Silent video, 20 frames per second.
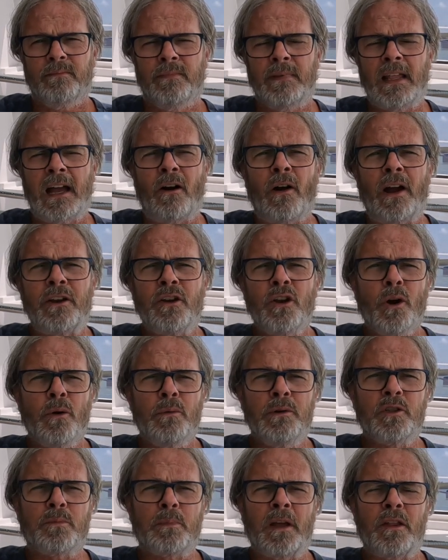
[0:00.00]
Now, I know
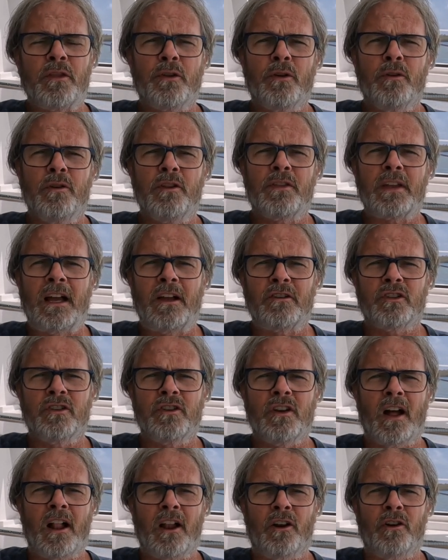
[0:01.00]
we spent
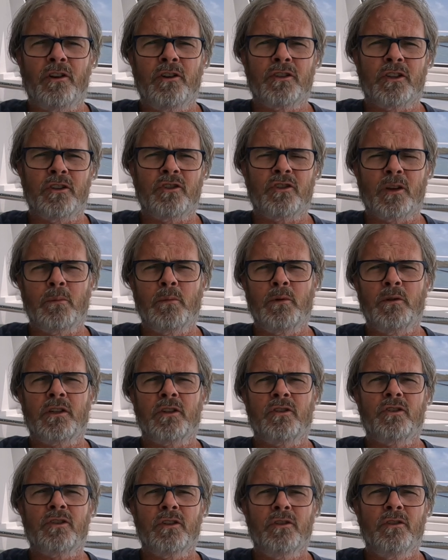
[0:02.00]
$30,000 and some would
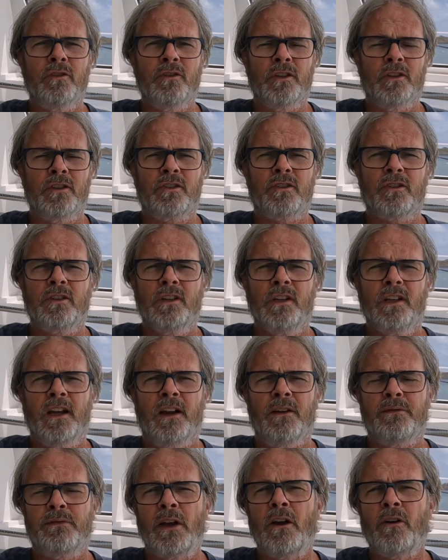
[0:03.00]
consider this
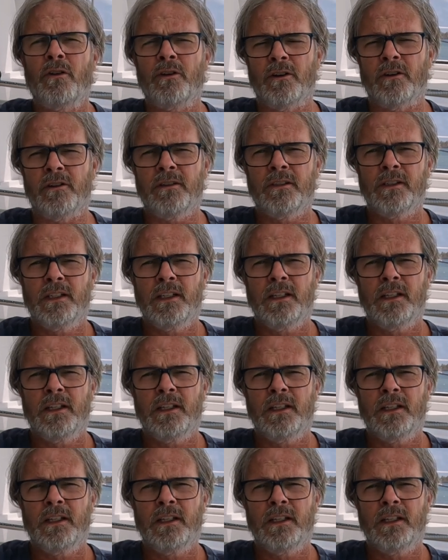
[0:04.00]
a failure,